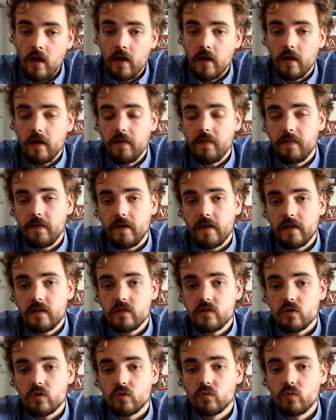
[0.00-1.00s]
In the
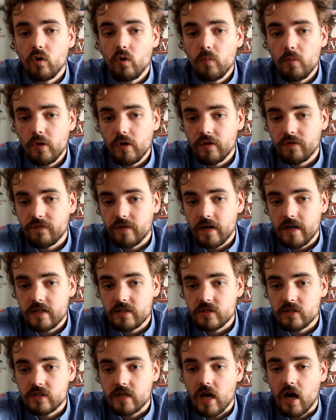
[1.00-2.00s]
end,
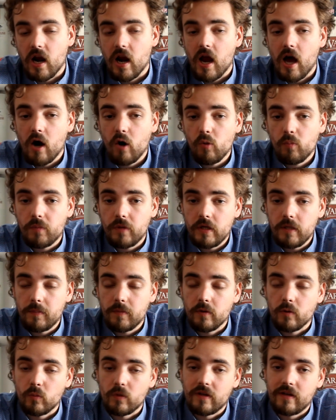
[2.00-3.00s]
robo-advisors allow
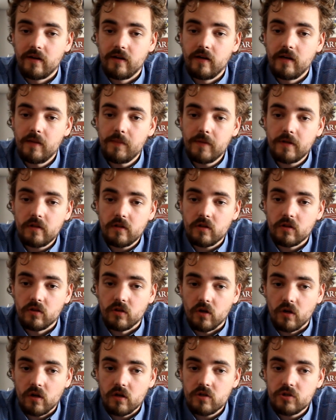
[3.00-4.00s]
people with limited
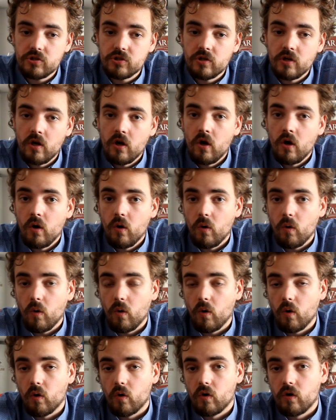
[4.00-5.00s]
knowledge
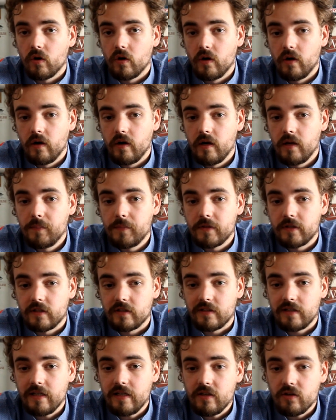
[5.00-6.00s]
or
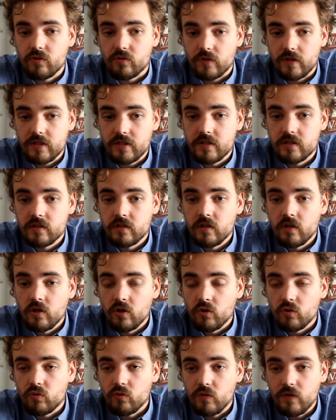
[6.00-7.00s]
limited interest
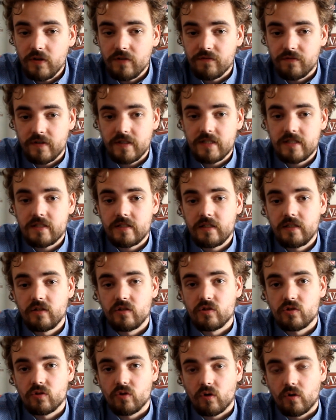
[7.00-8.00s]
to invest in the
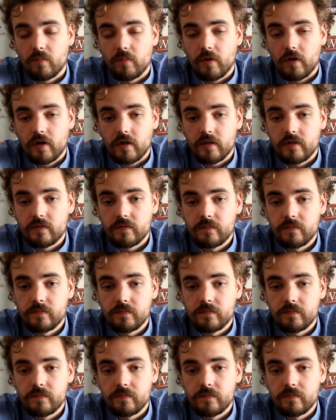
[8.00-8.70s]
stock market.